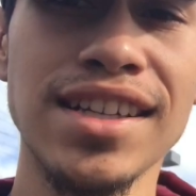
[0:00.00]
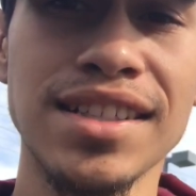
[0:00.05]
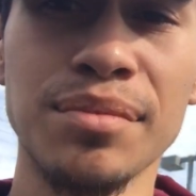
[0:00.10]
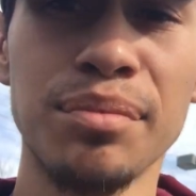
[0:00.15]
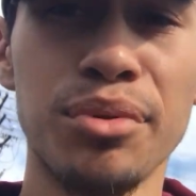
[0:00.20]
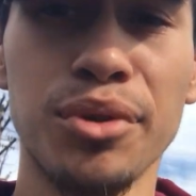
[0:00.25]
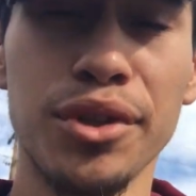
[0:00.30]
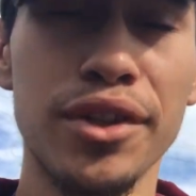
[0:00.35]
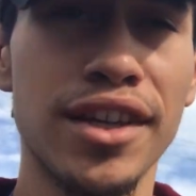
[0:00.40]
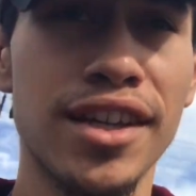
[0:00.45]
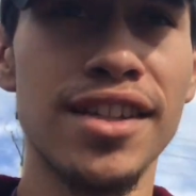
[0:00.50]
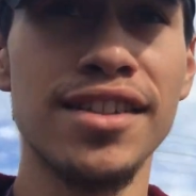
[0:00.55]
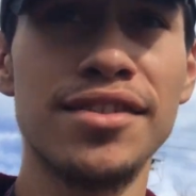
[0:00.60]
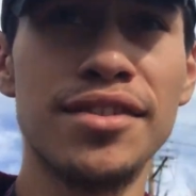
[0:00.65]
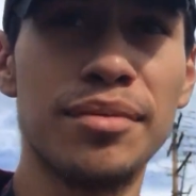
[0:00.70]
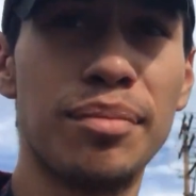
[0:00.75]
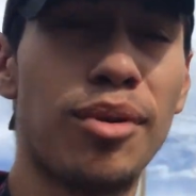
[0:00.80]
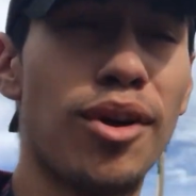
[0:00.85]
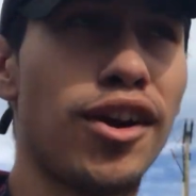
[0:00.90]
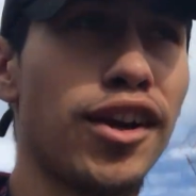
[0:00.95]
as I'm pulling
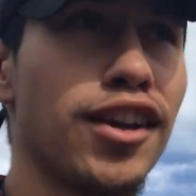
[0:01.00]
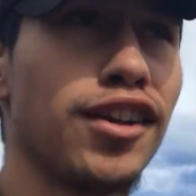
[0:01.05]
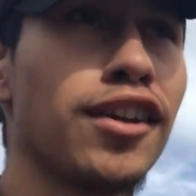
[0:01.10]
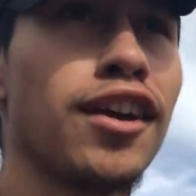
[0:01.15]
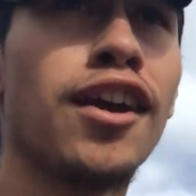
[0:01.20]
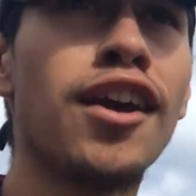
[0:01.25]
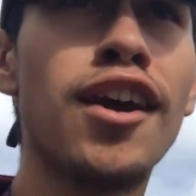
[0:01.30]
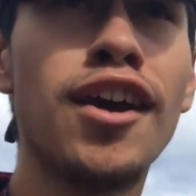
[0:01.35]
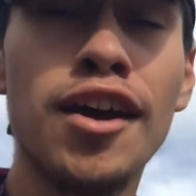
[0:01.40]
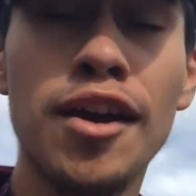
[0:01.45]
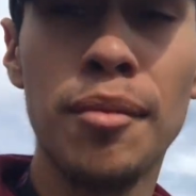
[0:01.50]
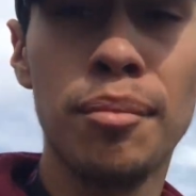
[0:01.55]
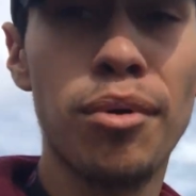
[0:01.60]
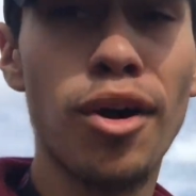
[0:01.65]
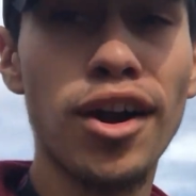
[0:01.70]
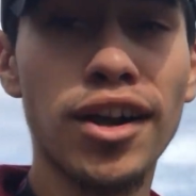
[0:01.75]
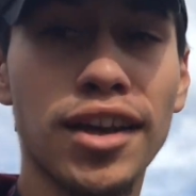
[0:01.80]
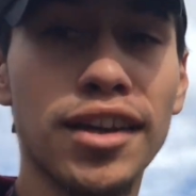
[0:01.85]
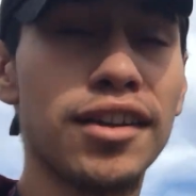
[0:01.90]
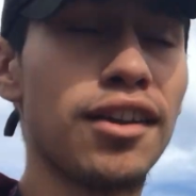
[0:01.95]
into the
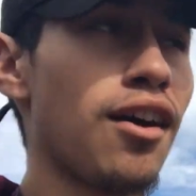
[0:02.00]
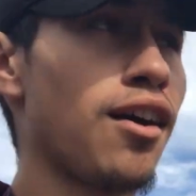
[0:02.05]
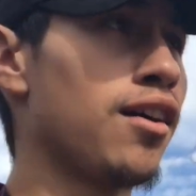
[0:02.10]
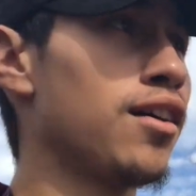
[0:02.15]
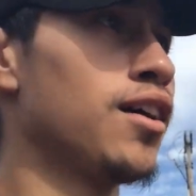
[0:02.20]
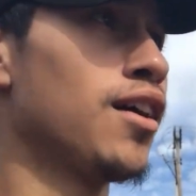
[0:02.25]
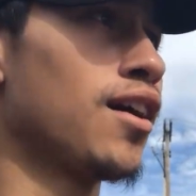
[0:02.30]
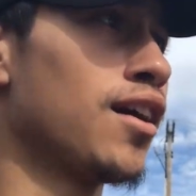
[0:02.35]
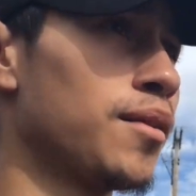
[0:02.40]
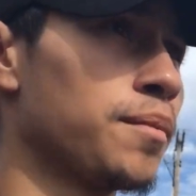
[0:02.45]
parking lot,